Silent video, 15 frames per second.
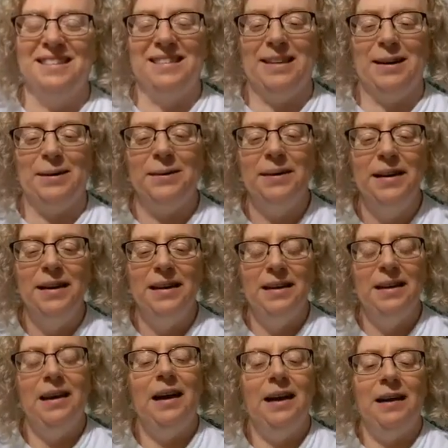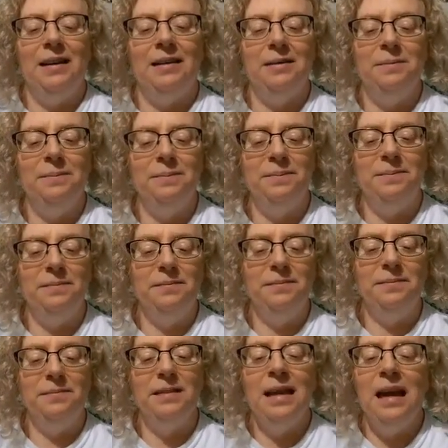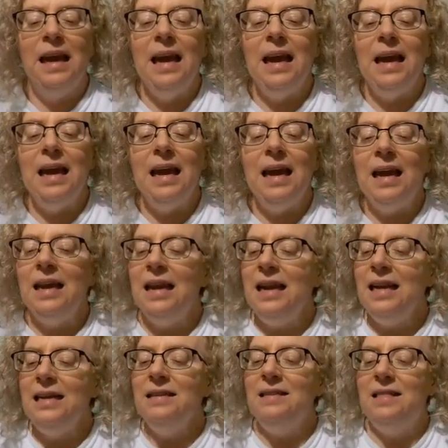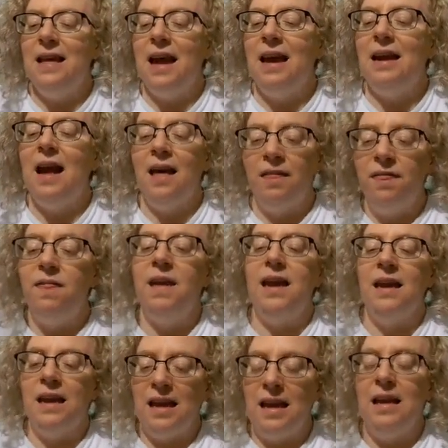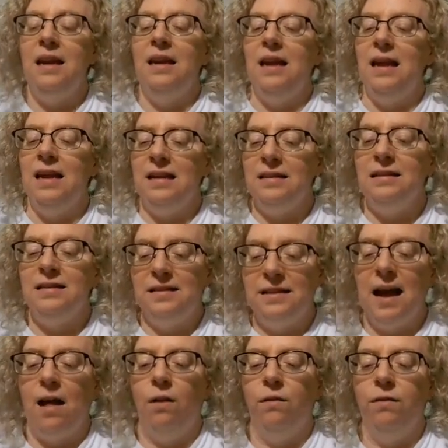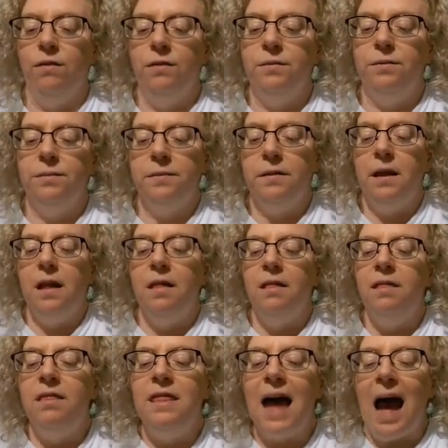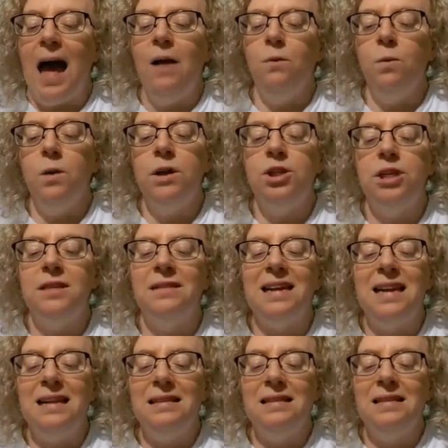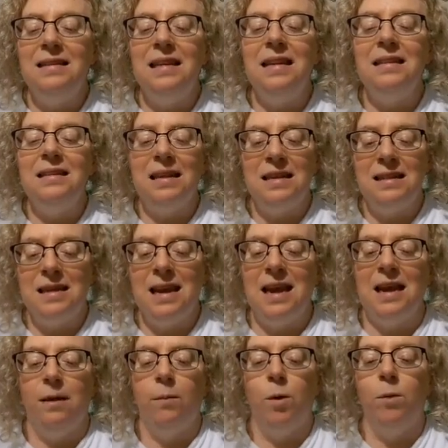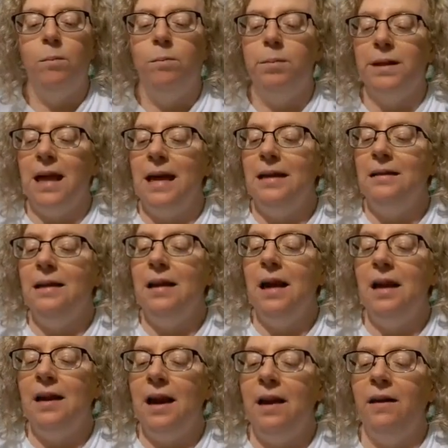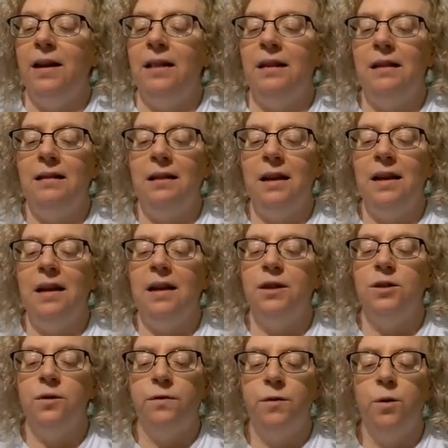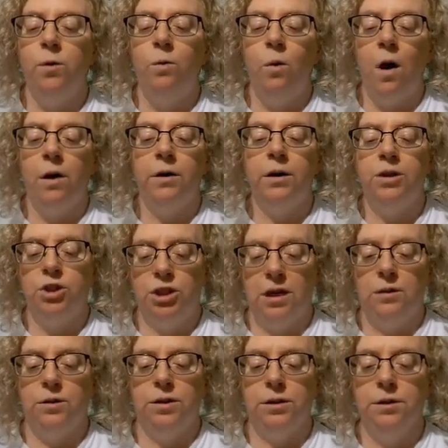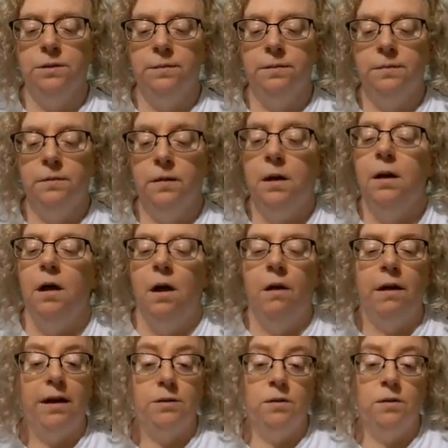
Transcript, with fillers: so, uh, it is then a thing in itself. That which is instinct in the animal, blindly, unerringly leading it to food, water, and shelter. Okay,